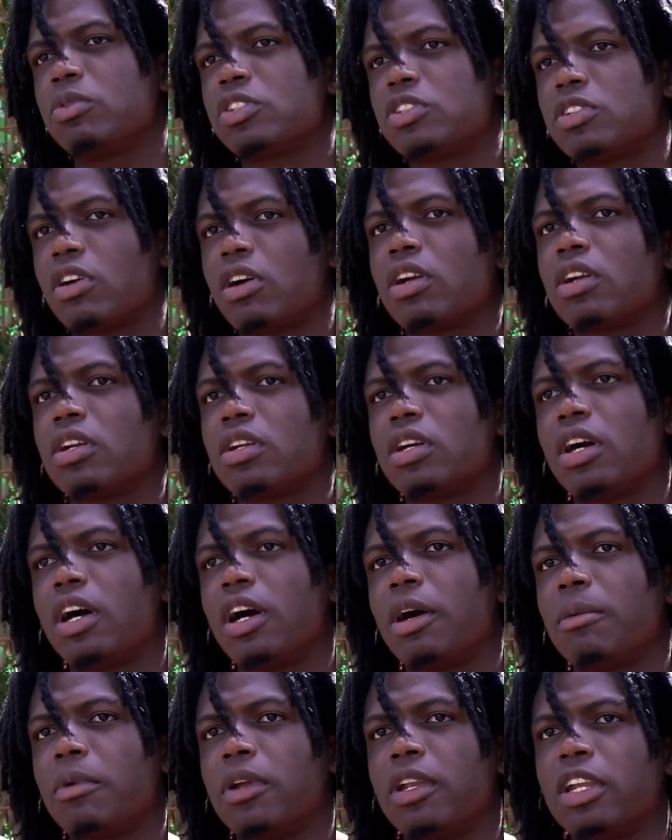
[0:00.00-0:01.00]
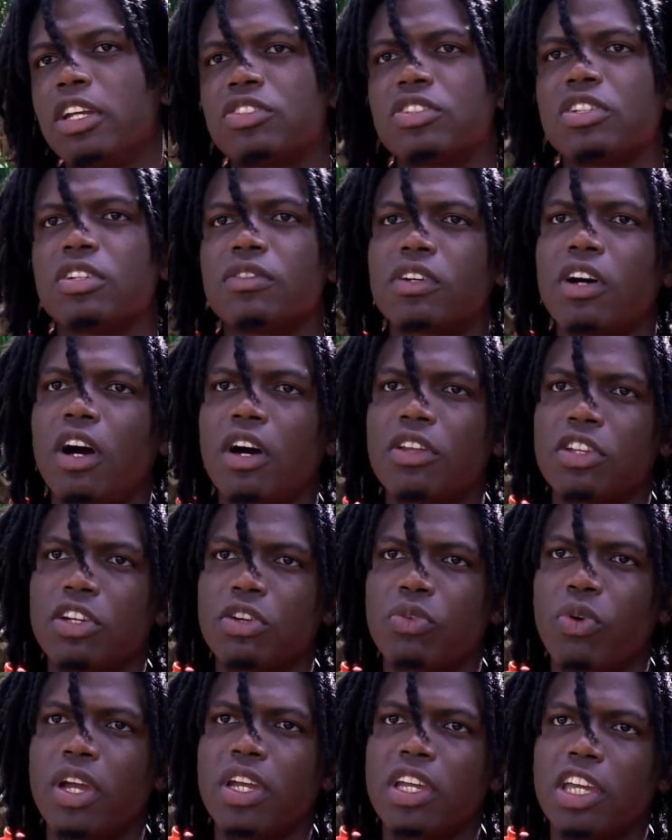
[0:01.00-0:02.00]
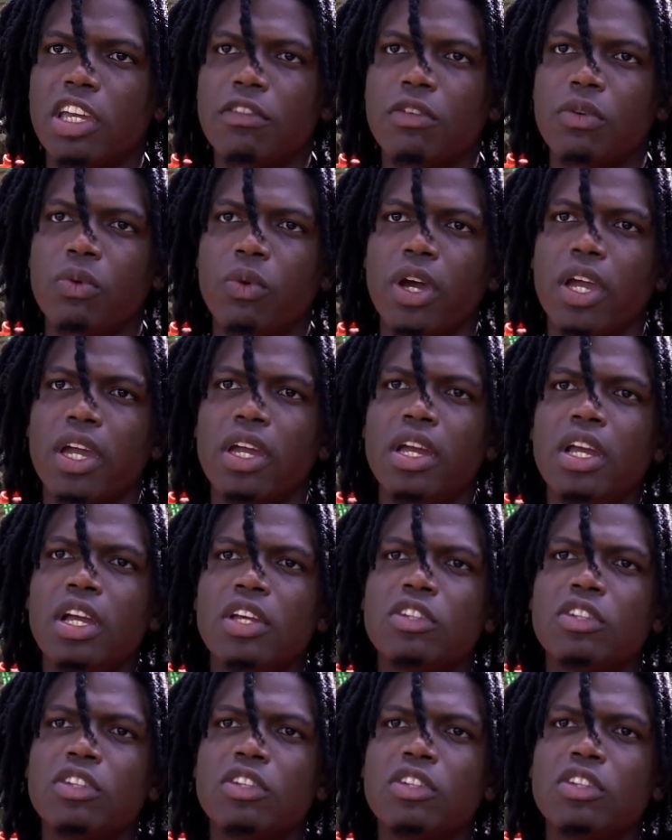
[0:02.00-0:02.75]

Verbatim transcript: we started um, an initiative called the Great Giveaway.